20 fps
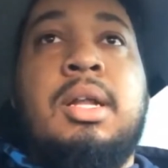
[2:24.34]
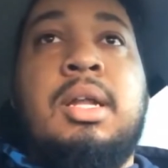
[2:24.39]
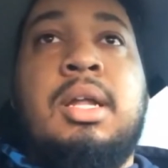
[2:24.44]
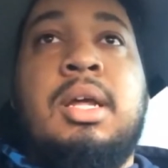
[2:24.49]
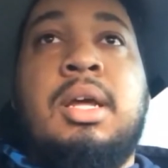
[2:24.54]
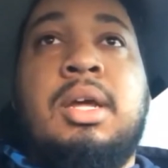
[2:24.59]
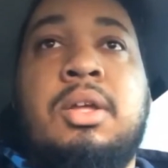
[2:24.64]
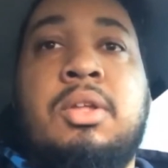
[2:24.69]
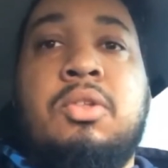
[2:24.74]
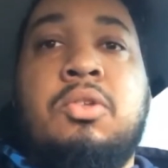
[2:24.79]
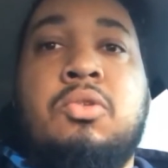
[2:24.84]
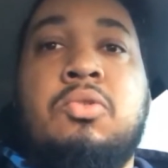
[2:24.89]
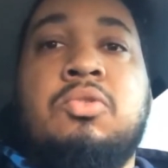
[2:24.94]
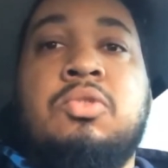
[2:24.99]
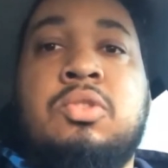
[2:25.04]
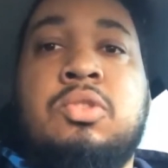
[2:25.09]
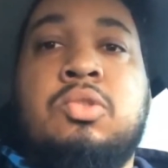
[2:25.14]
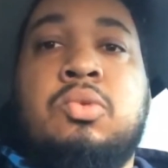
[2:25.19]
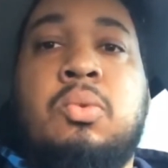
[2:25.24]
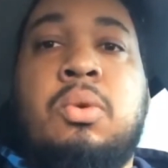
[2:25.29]
they
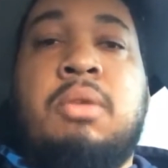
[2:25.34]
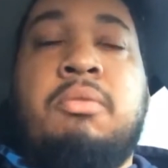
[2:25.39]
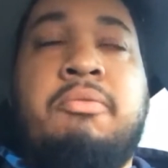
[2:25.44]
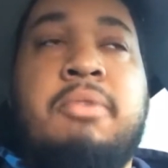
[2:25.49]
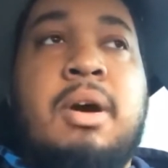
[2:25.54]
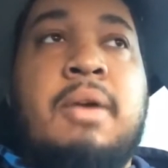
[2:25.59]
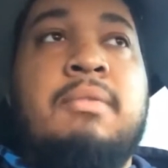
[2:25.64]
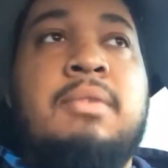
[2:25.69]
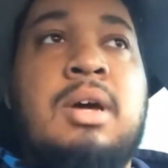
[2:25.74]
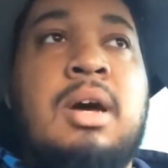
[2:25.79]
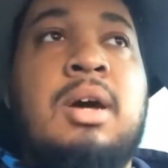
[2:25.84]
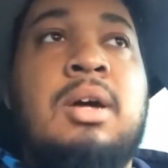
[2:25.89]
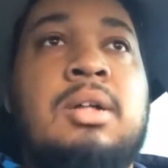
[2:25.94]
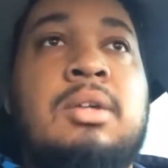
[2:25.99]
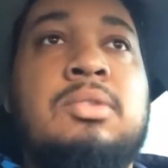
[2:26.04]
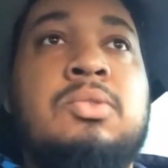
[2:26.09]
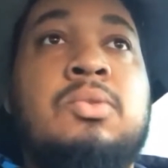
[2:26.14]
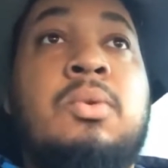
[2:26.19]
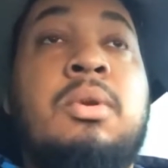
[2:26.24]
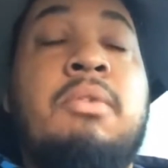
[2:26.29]
using
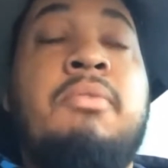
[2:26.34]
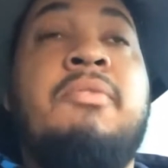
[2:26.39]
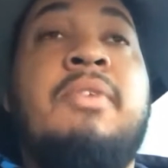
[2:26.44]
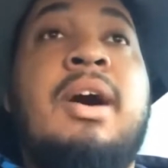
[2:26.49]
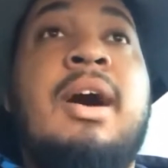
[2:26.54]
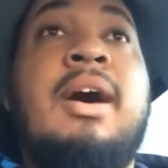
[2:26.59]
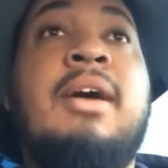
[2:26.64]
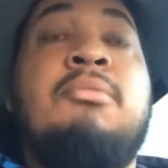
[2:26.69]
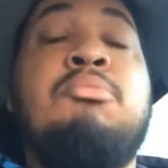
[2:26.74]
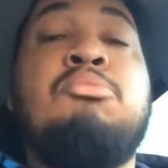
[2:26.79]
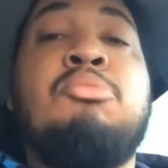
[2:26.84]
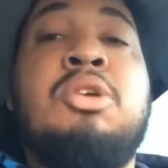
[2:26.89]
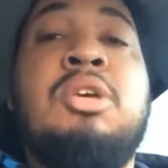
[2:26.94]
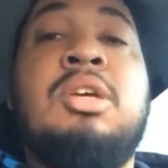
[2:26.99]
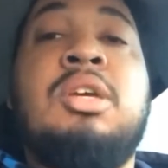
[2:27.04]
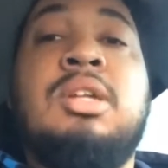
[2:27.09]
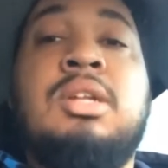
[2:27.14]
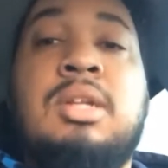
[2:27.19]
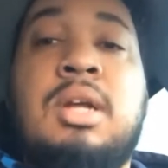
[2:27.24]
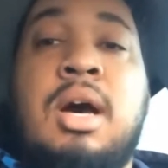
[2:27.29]
$25
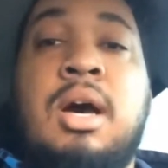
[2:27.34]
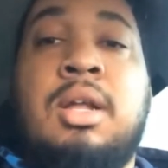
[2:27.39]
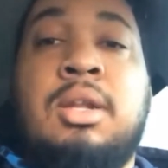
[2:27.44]
million